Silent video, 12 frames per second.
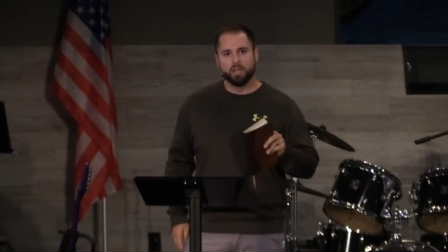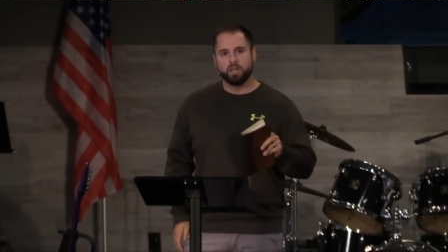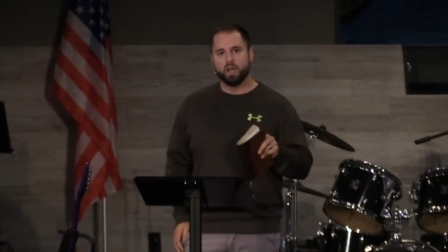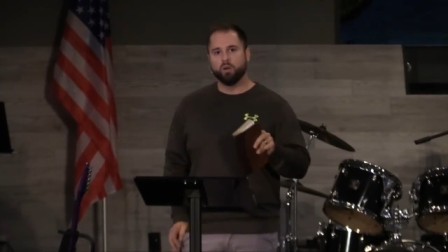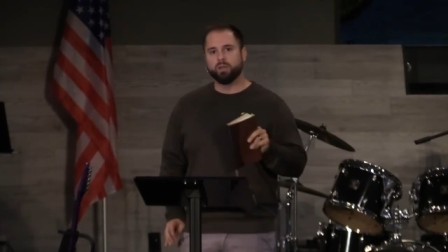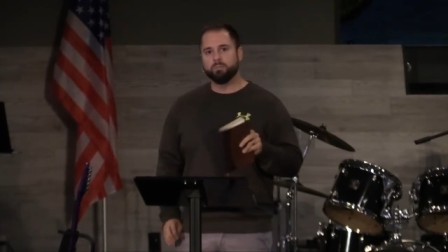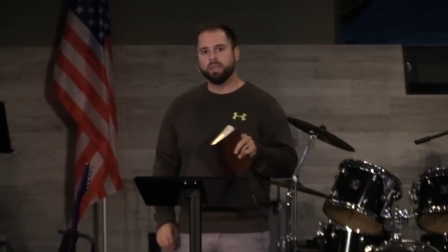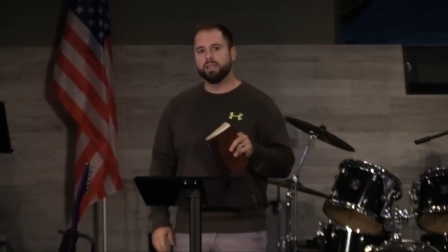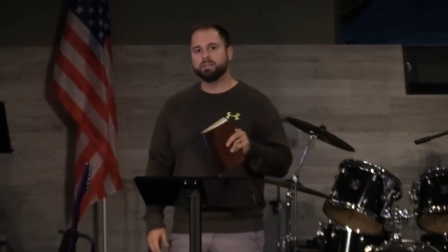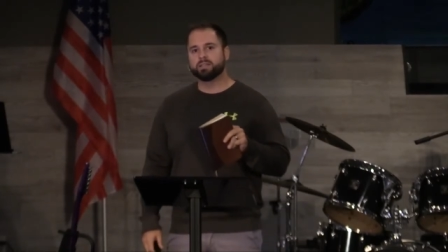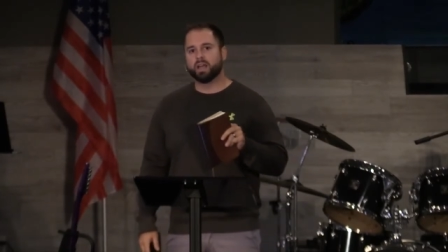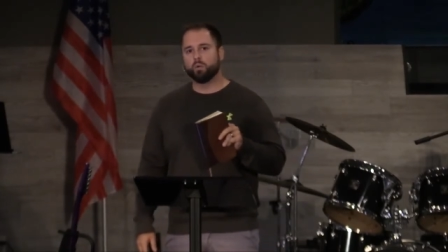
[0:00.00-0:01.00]
No, it
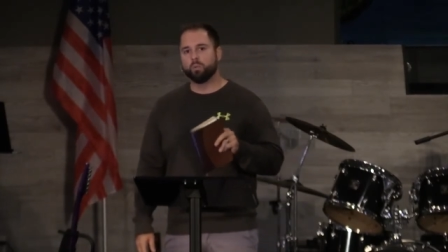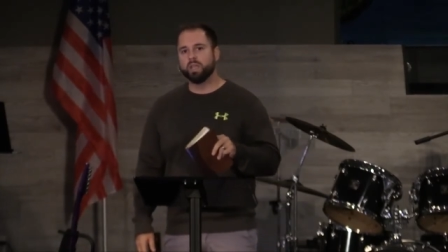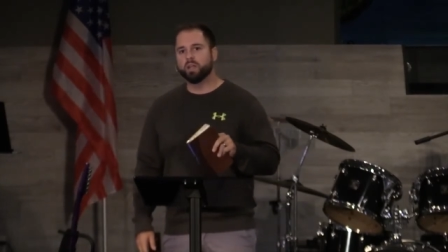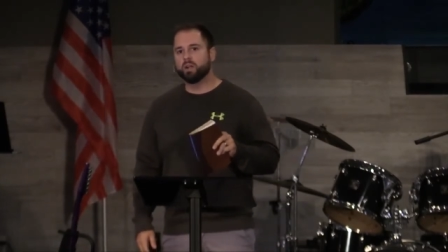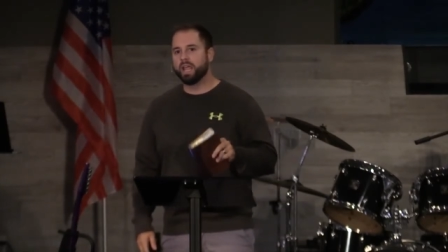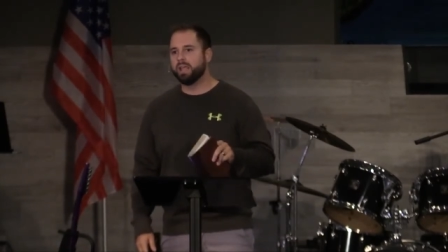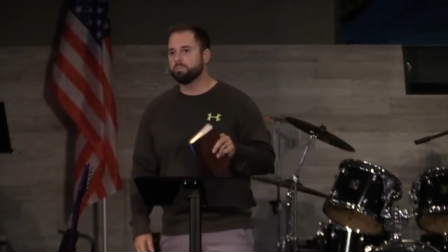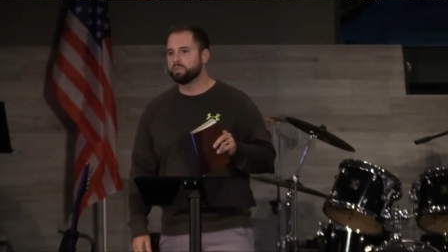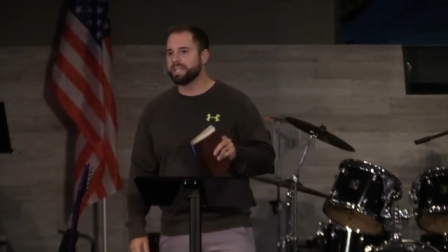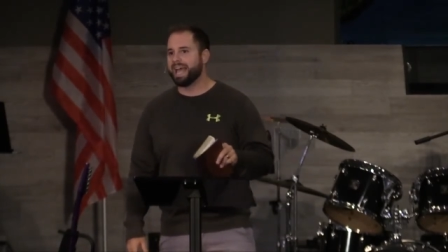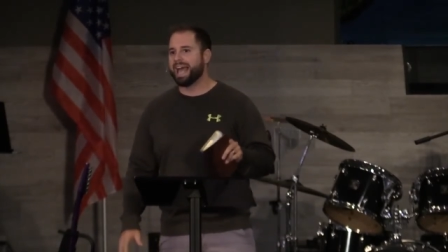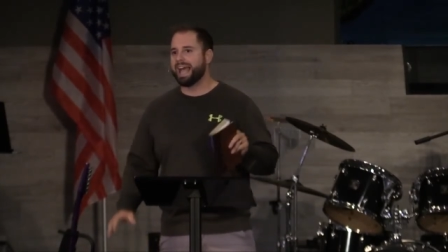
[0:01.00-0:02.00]
means that we are able
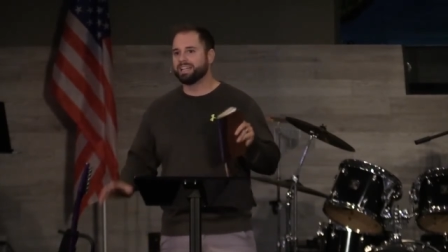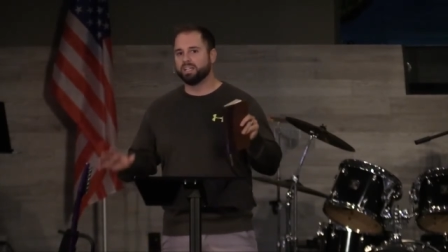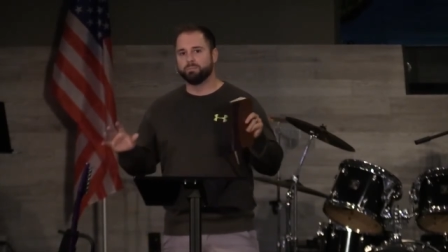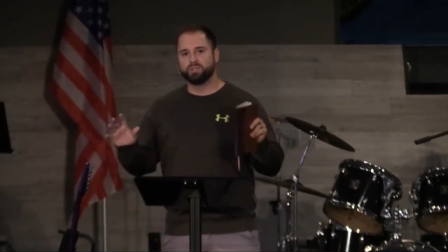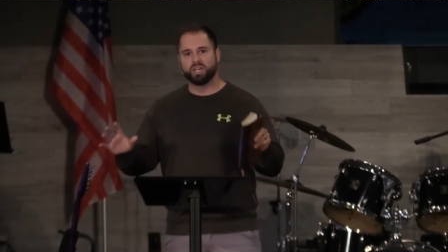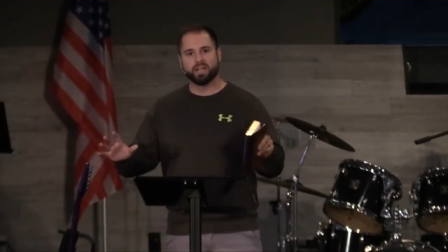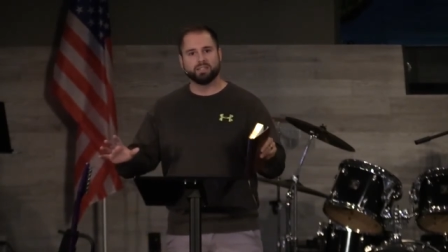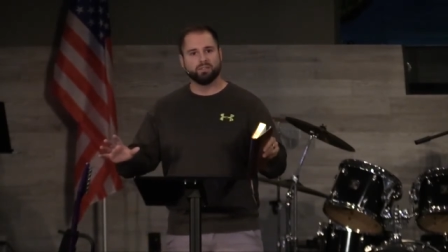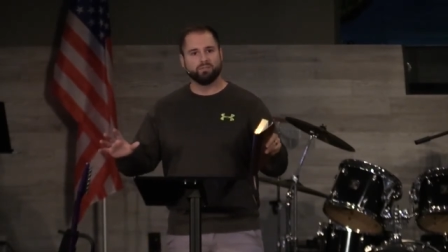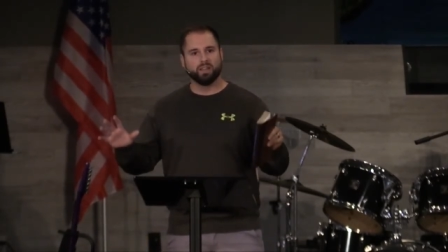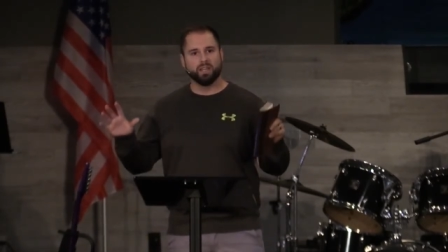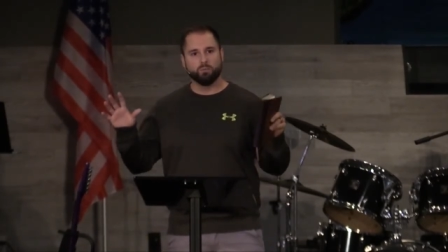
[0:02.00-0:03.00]
to act
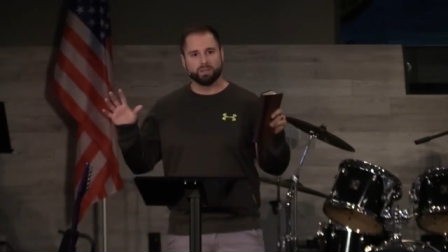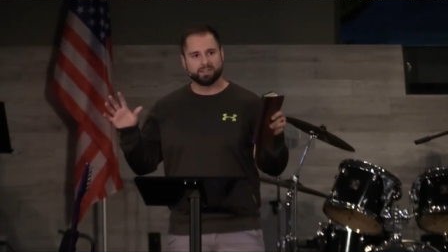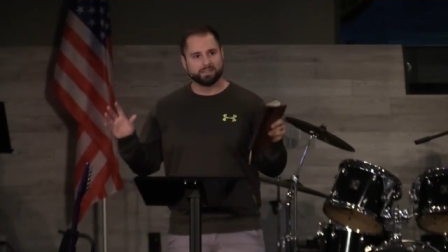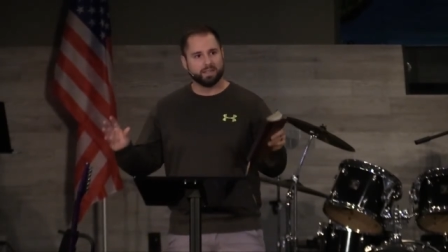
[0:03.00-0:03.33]
objectively with